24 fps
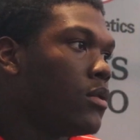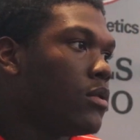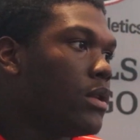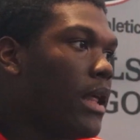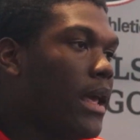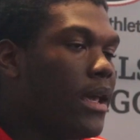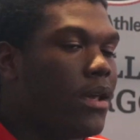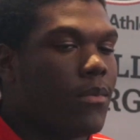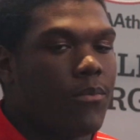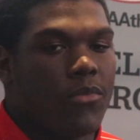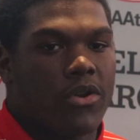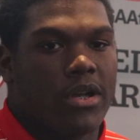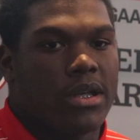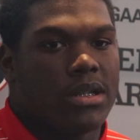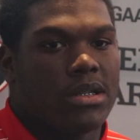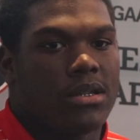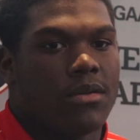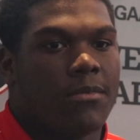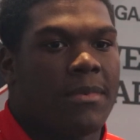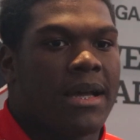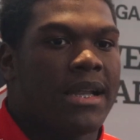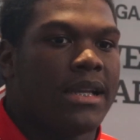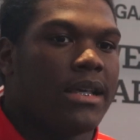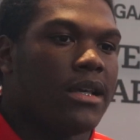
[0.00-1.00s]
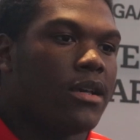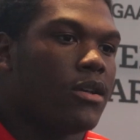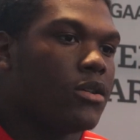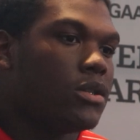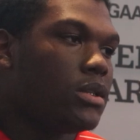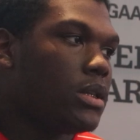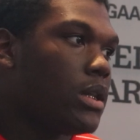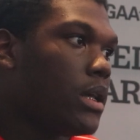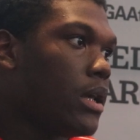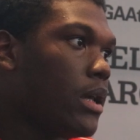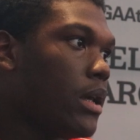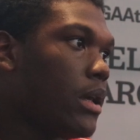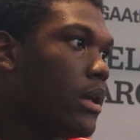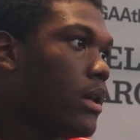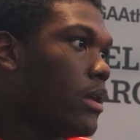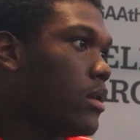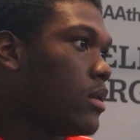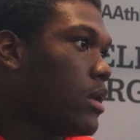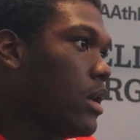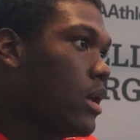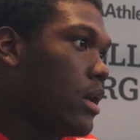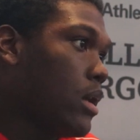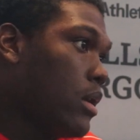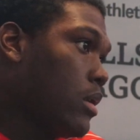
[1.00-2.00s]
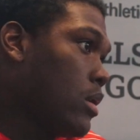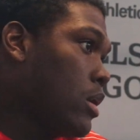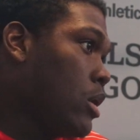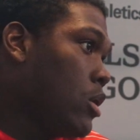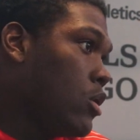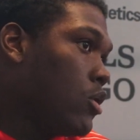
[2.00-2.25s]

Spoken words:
They can bring somebody else in and,